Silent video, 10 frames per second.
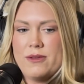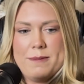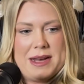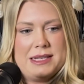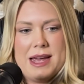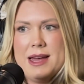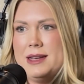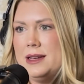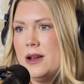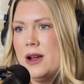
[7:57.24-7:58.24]
for my dad
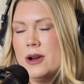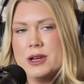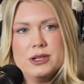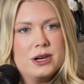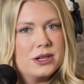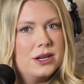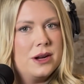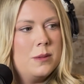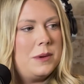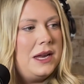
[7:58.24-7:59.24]
in our construction
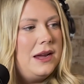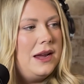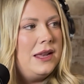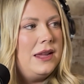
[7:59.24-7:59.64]
company. And